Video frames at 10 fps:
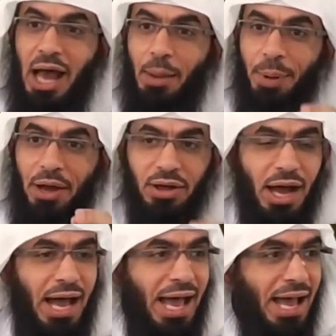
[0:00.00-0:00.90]

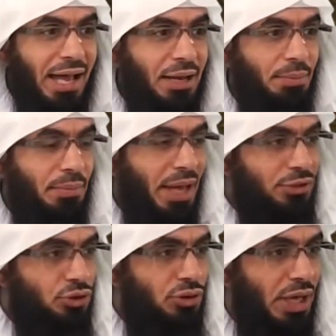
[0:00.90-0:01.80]
about a alim
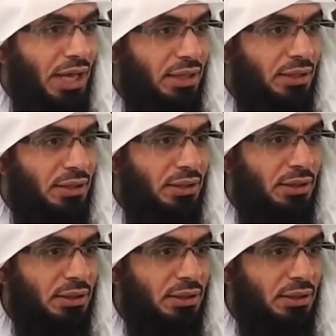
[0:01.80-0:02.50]
entering hell.